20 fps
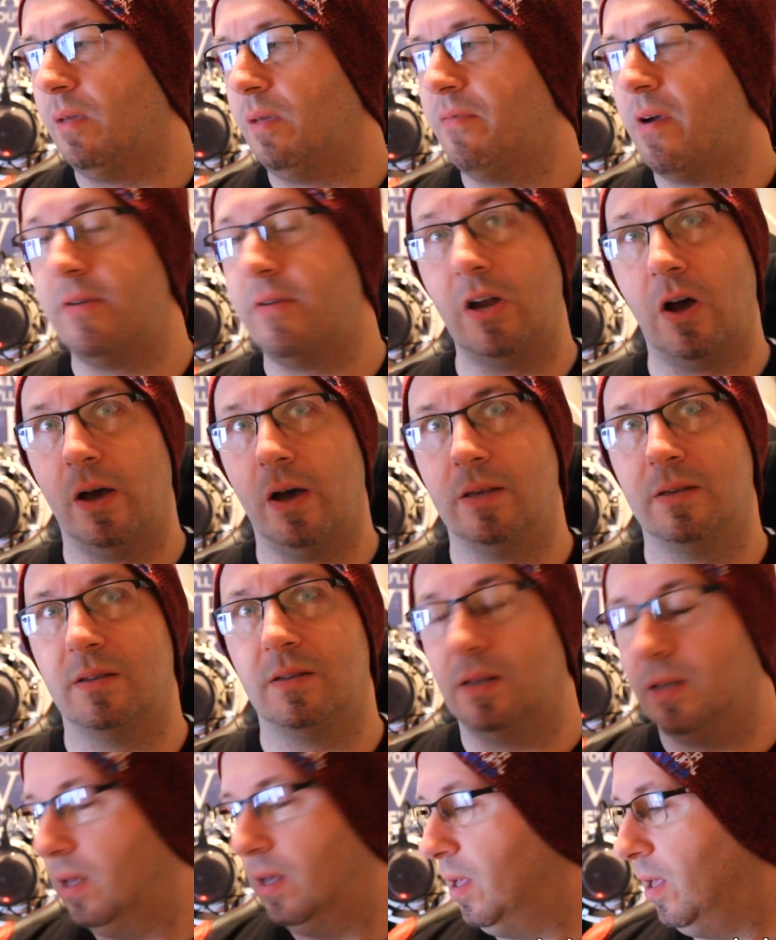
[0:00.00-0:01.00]
Very
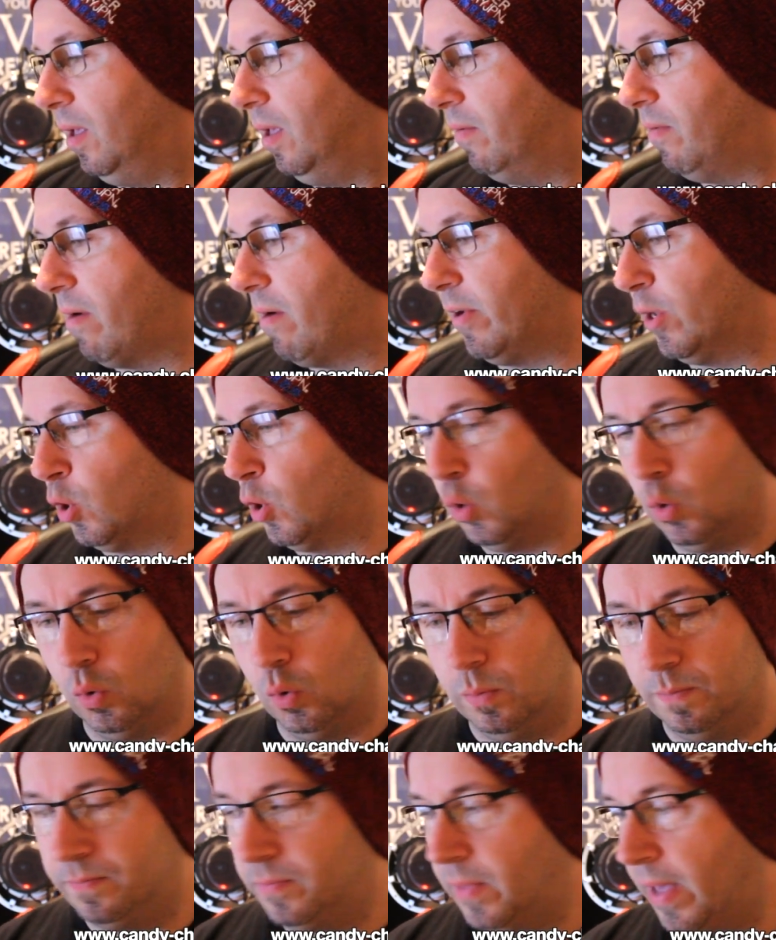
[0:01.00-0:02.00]
nice, very cool,
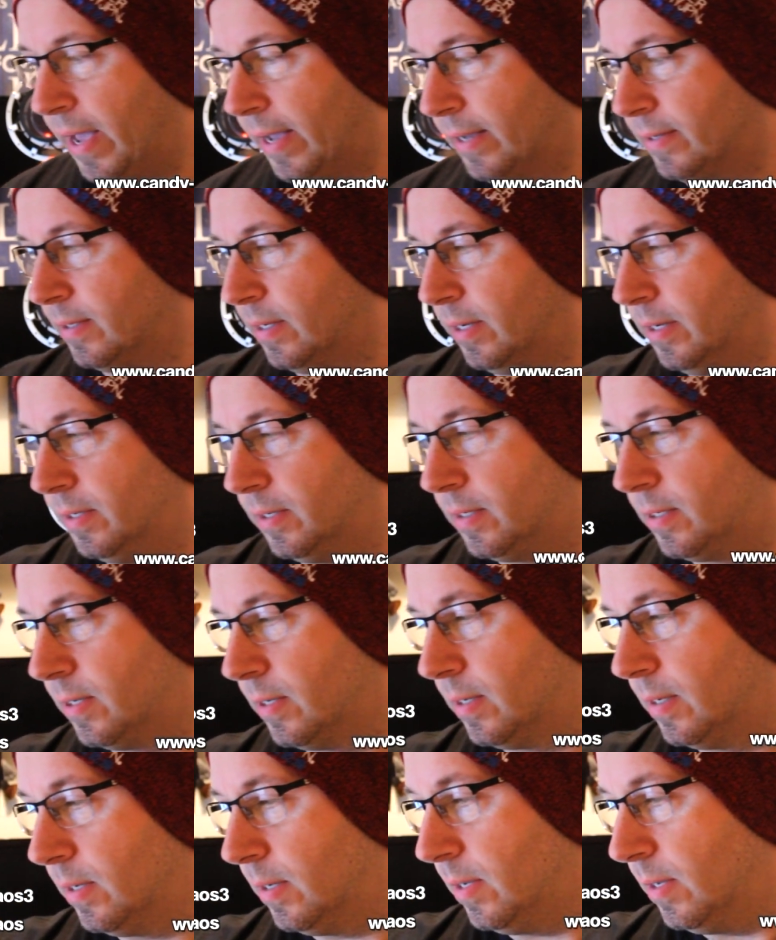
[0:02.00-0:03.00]

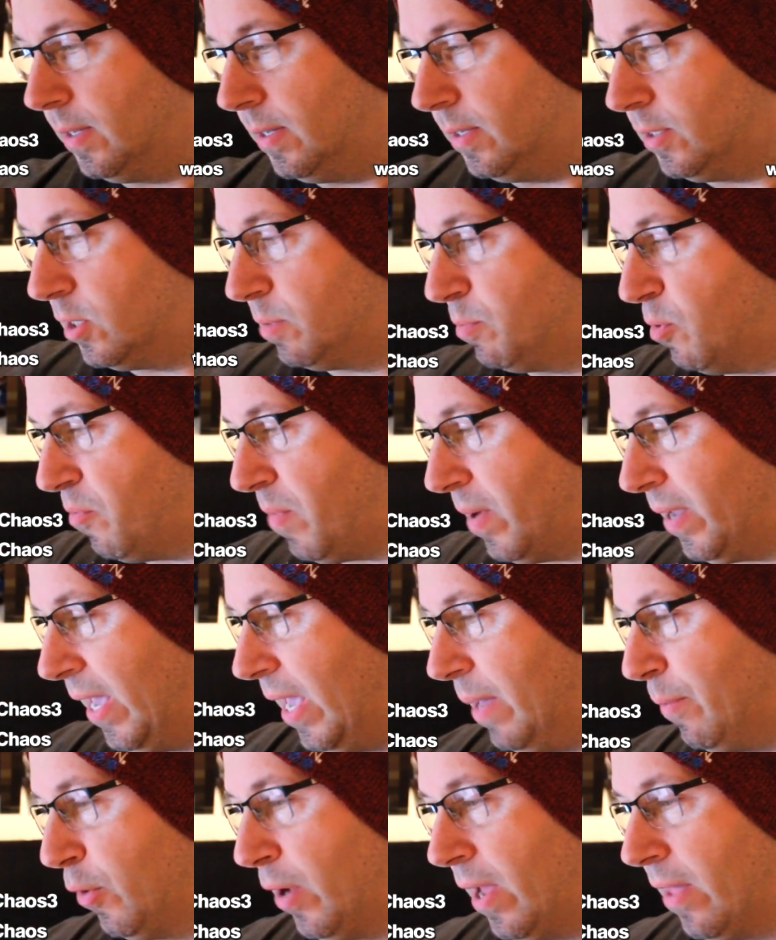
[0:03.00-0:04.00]
excellent. Just move my
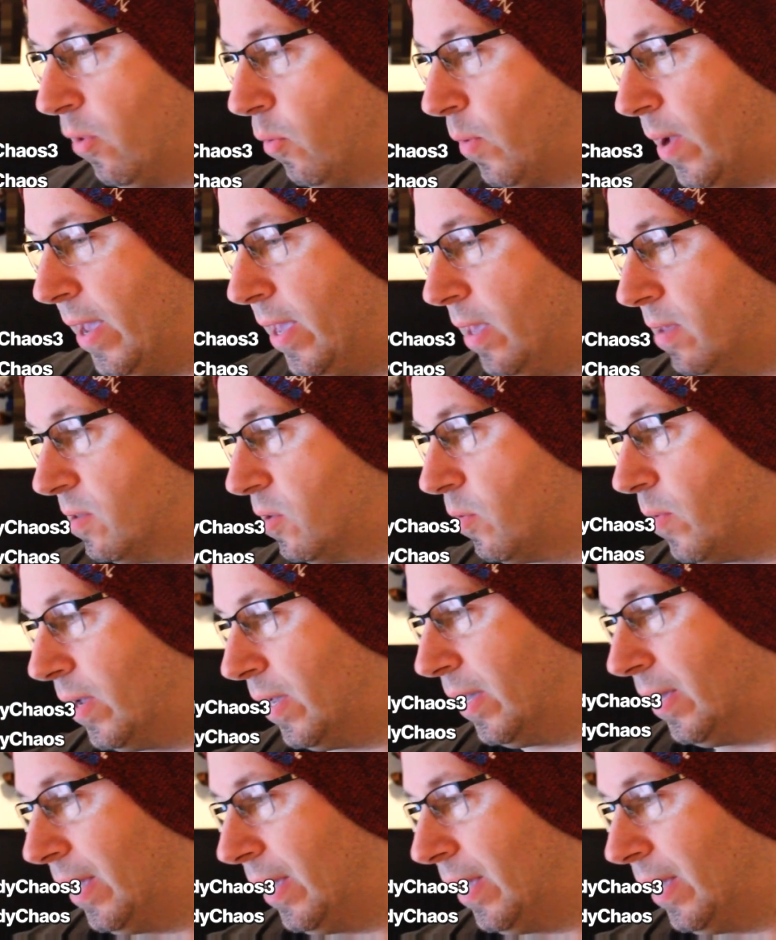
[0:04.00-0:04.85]
keyboard out of the way so I